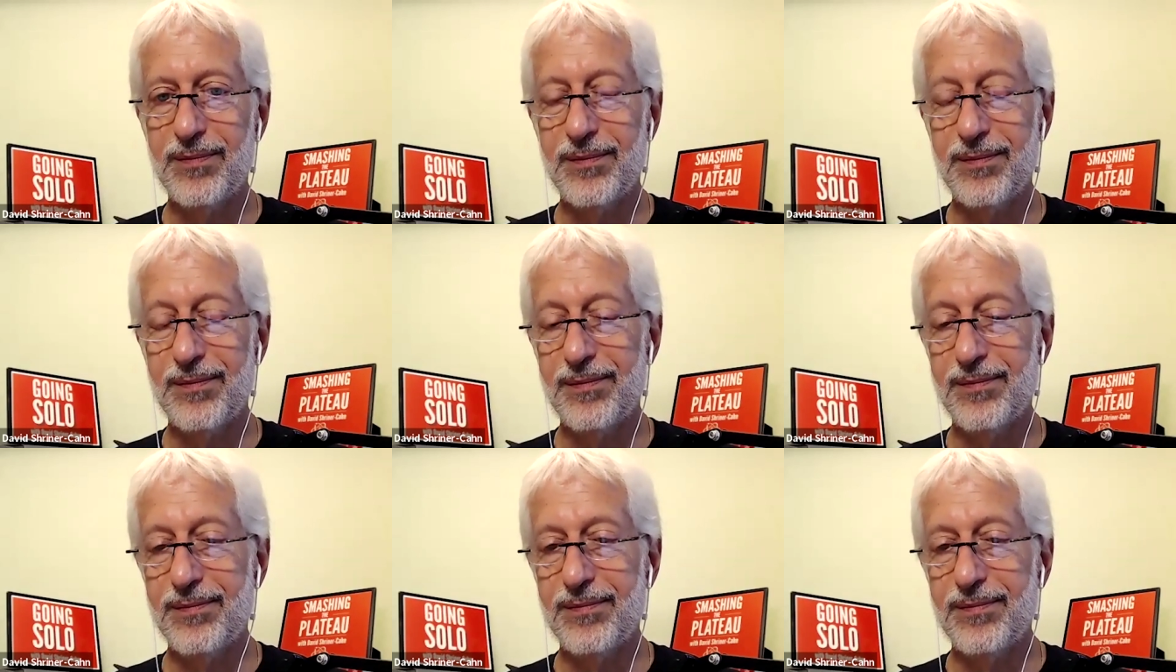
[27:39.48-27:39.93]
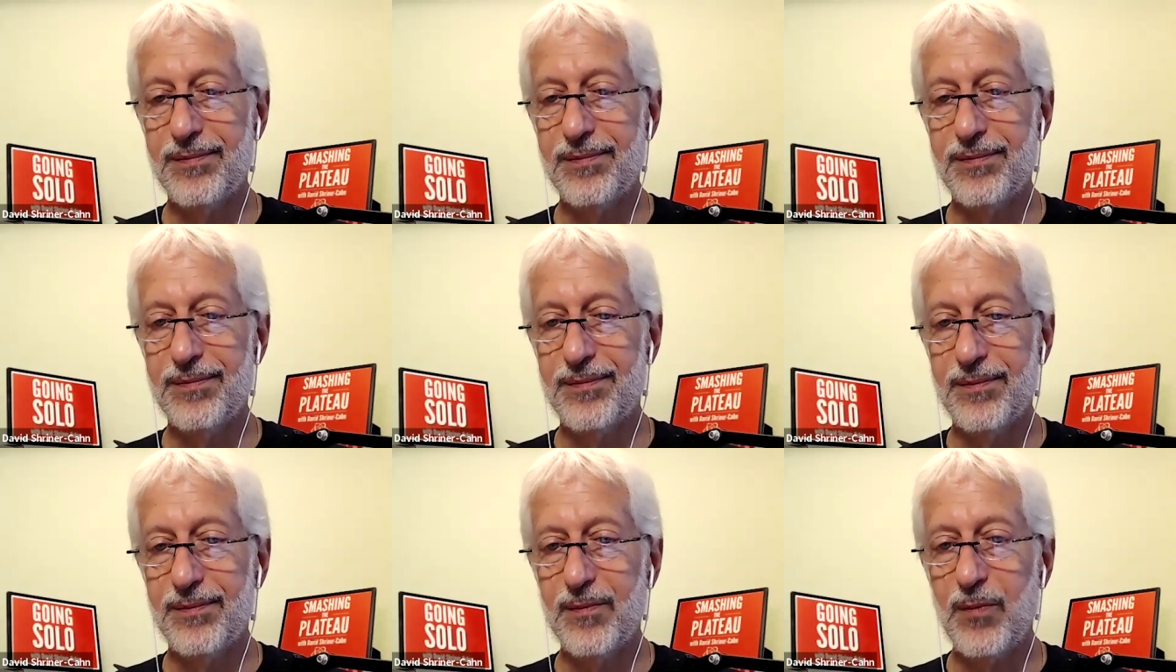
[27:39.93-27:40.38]
mm-hmm.
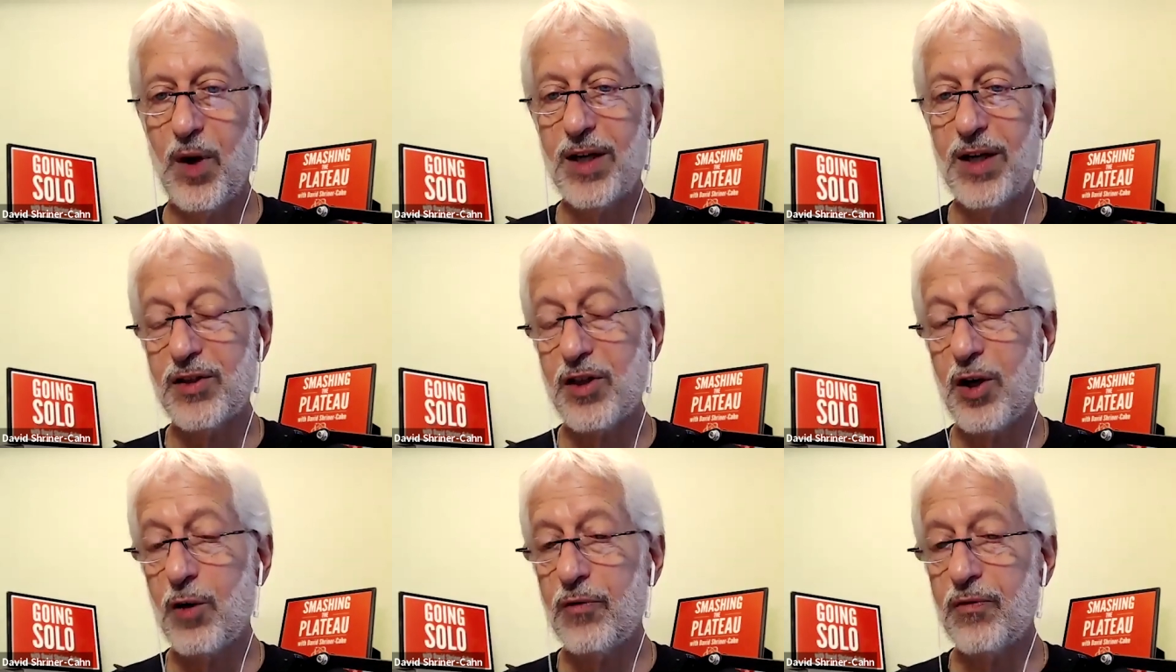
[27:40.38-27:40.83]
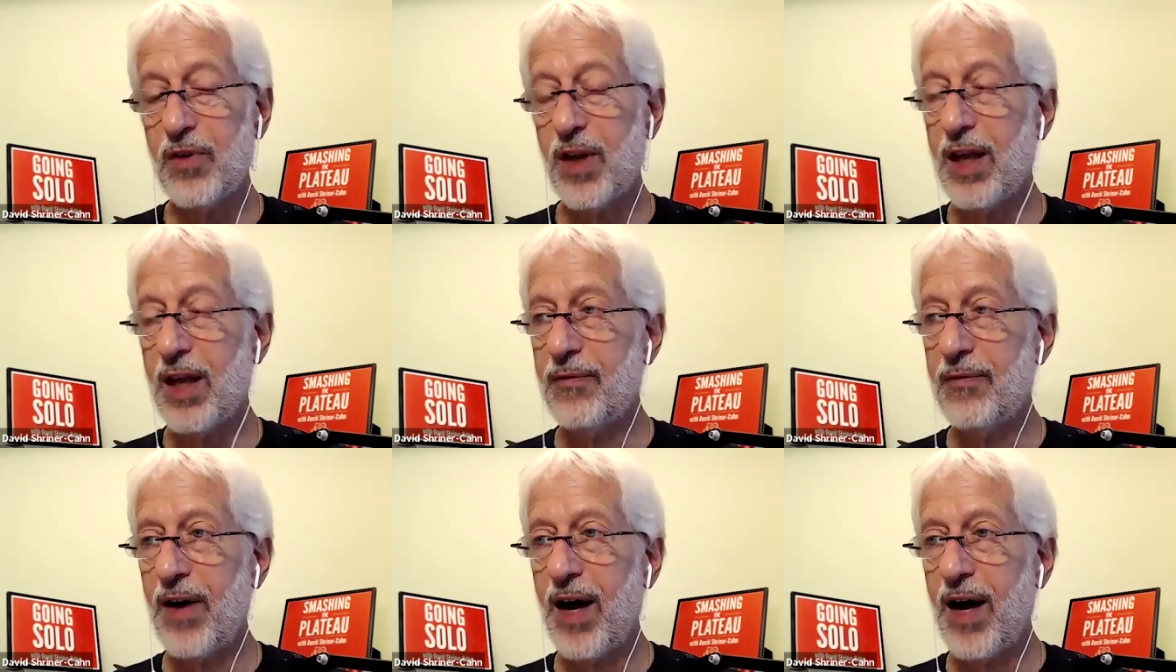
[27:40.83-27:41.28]
right so if,
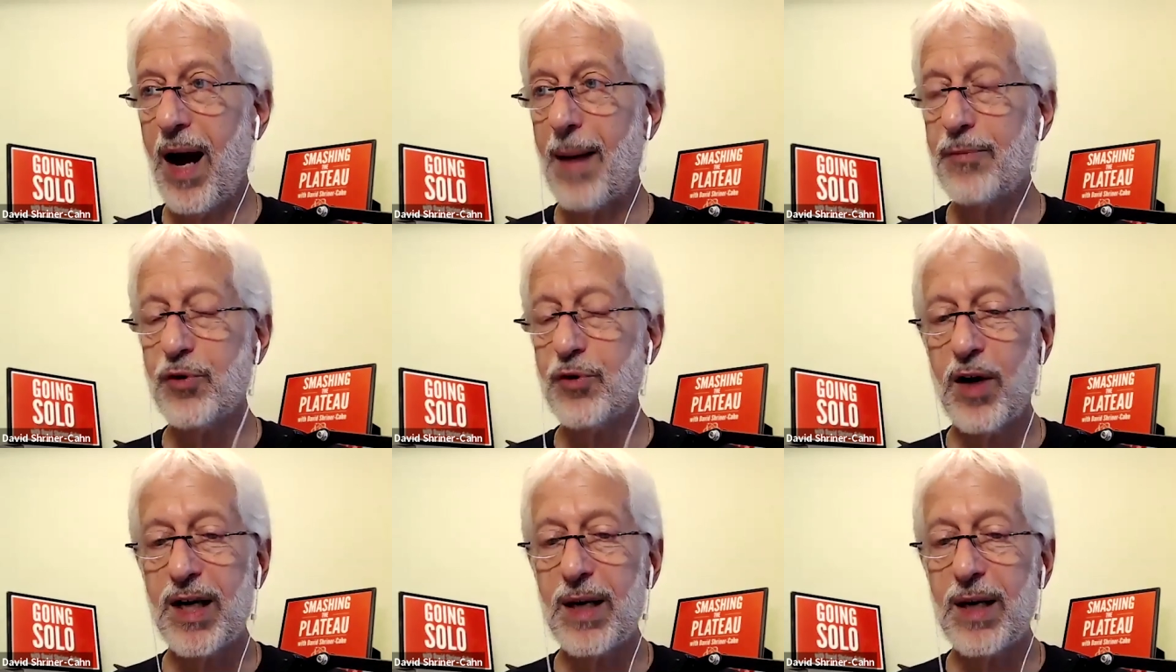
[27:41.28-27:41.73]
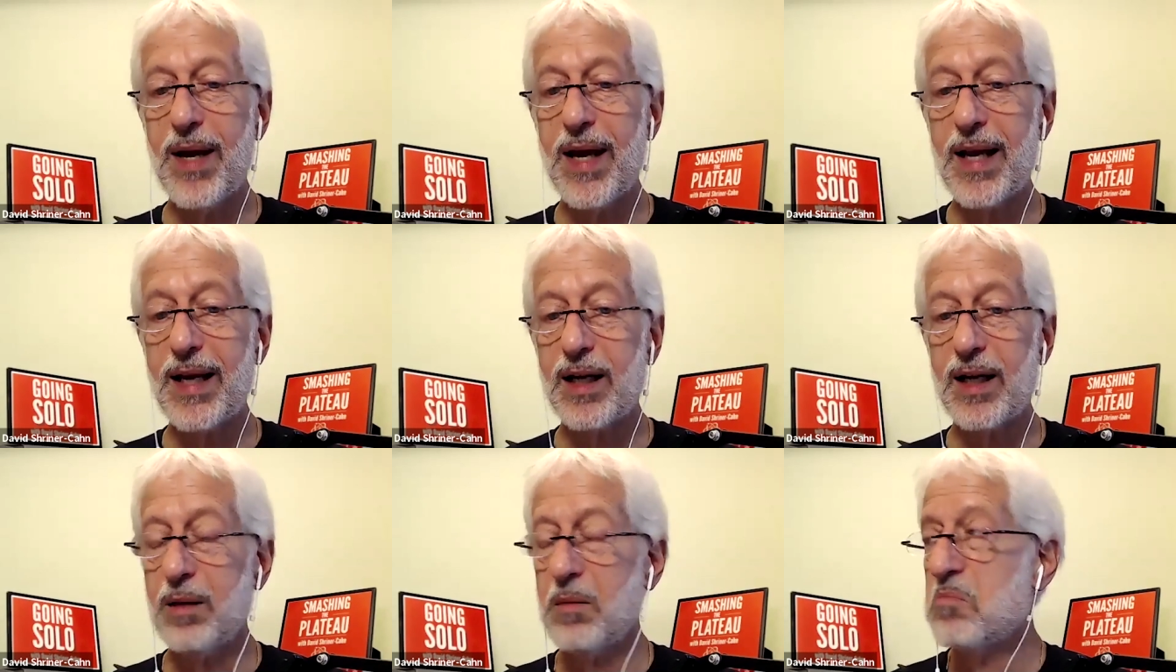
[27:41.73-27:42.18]
if i'm trying to
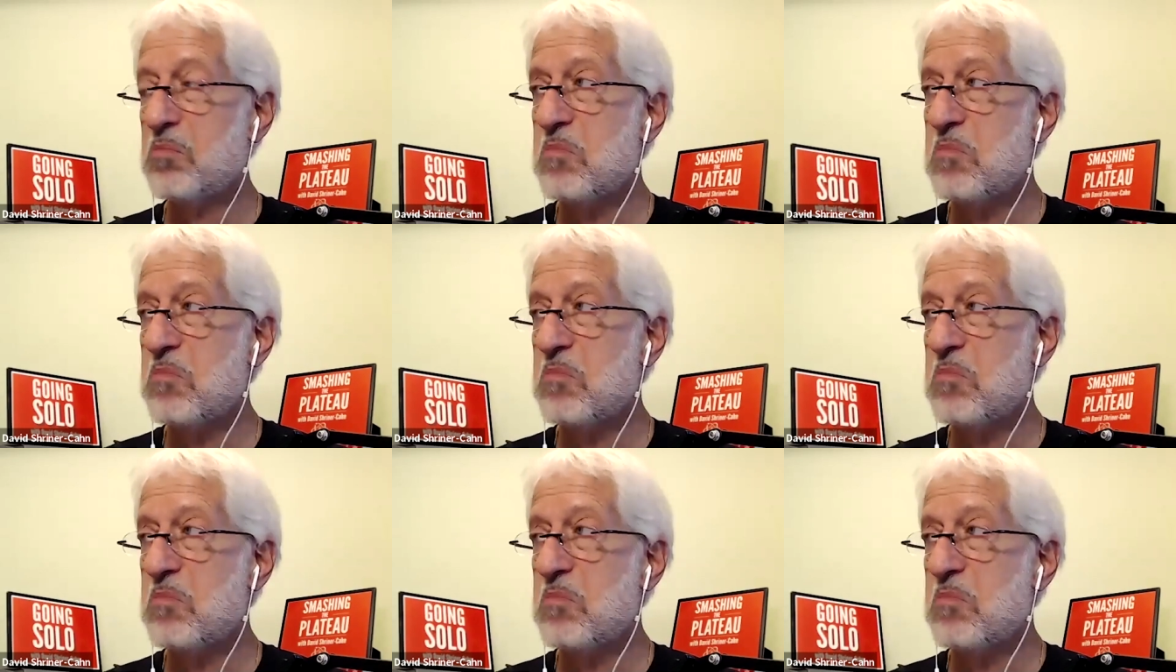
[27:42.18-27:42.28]
make